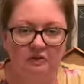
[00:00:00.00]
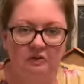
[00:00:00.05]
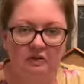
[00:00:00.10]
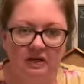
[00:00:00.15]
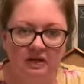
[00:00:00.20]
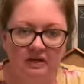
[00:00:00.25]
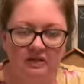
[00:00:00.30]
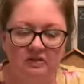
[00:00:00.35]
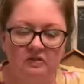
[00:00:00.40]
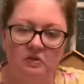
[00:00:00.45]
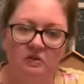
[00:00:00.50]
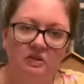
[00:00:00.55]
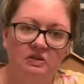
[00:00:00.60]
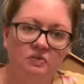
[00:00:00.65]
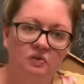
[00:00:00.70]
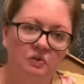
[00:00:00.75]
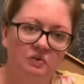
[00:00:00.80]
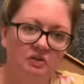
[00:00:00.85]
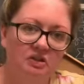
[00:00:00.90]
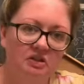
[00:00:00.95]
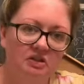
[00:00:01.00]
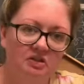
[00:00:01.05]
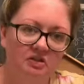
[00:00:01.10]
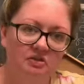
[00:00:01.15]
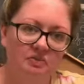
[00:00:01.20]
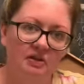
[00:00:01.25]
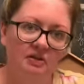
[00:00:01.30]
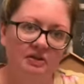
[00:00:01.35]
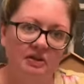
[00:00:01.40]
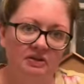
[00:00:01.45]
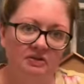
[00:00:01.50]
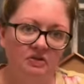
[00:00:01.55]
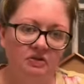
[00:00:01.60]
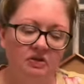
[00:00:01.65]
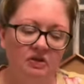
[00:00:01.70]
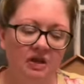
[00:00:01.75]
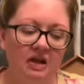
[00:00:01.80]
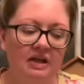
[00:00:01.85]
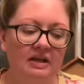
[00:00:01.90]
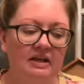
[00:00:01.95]
Okay, so that's what we talked about
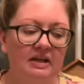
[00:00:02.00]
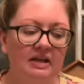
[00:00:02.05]
yesterday.